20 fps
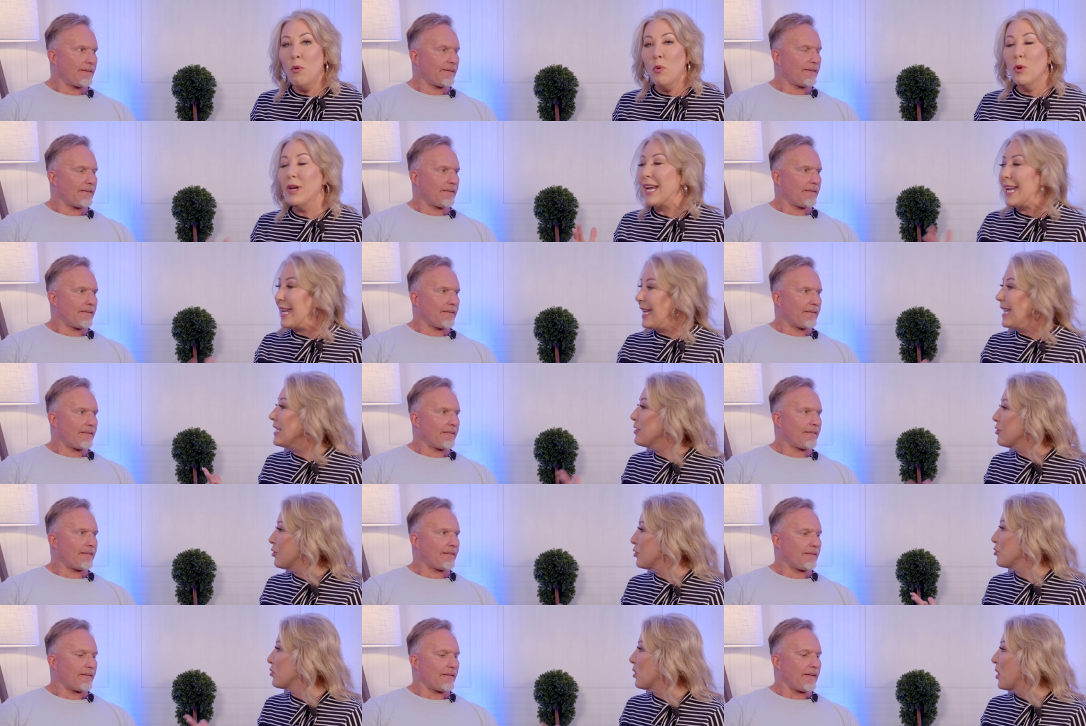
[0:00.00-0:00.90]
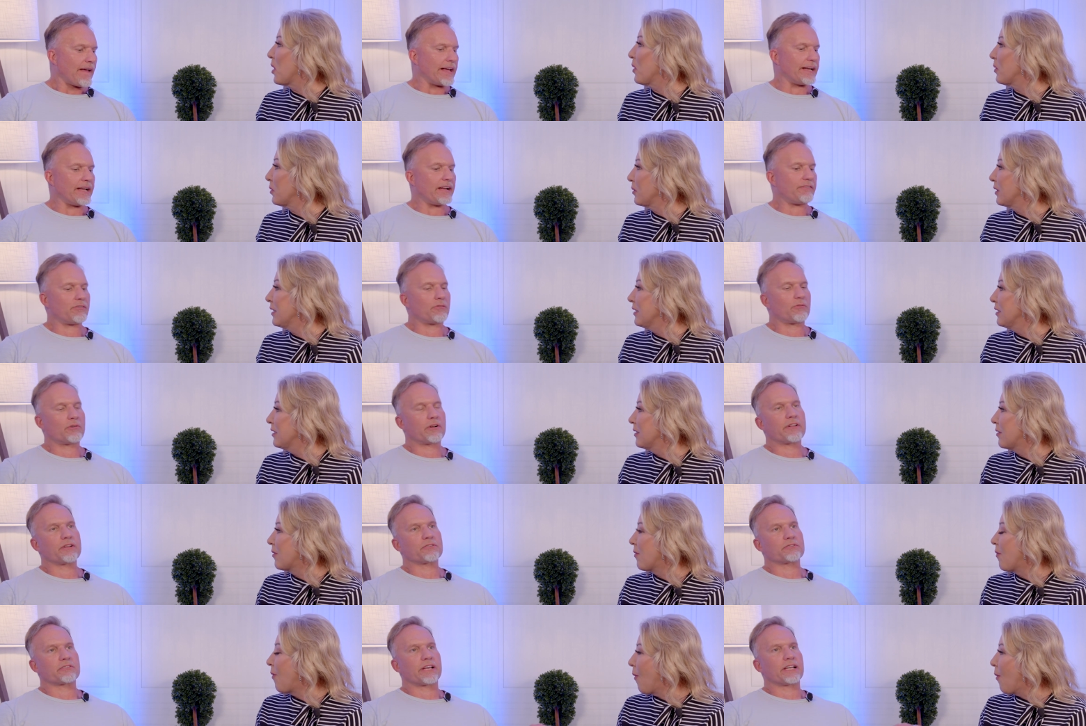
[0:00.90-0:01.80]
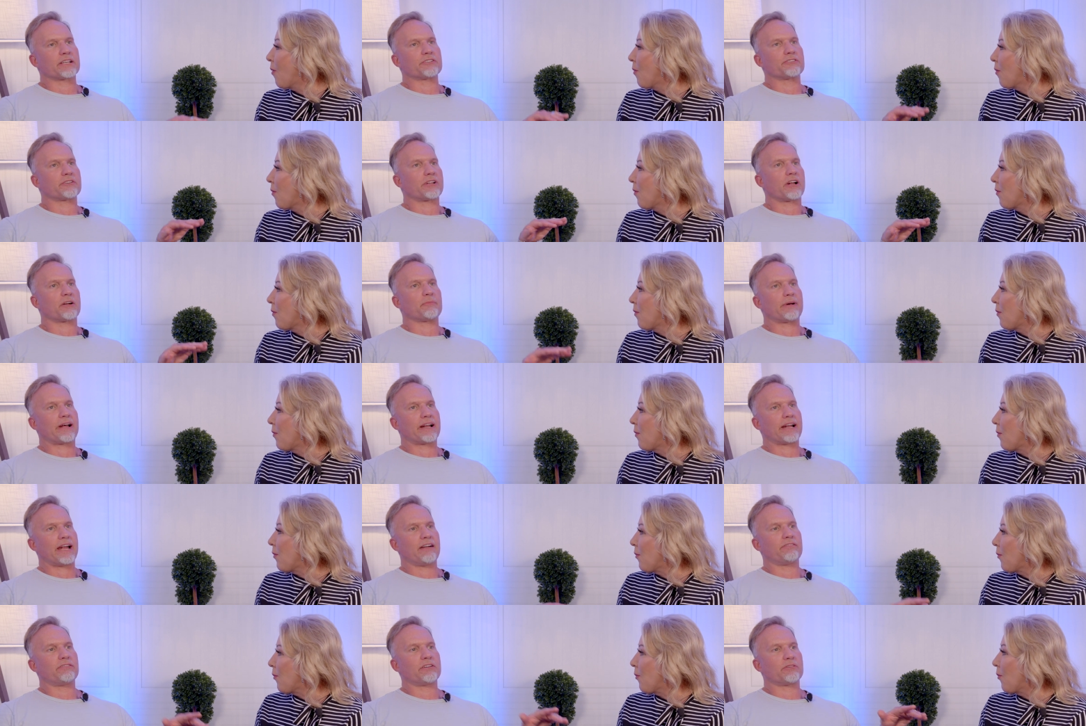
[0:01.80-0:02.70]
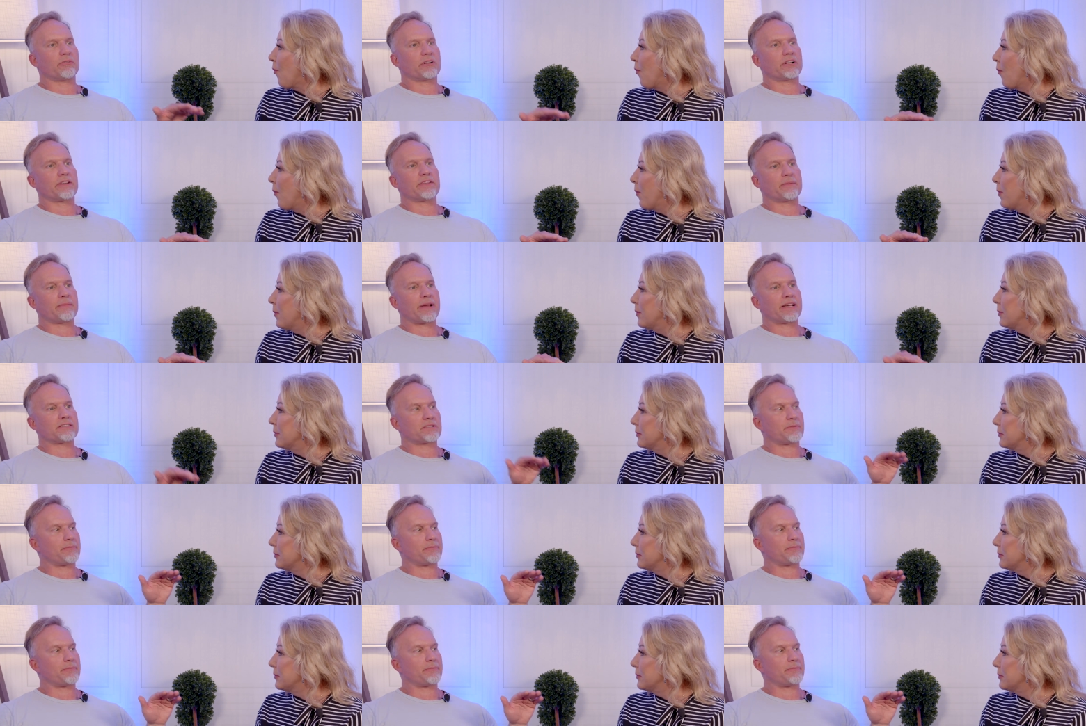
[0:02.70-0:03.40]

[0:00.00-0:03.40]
Speaker 1: want to end strong.
Speaker 2: And every one of those things you talk about, every one of them has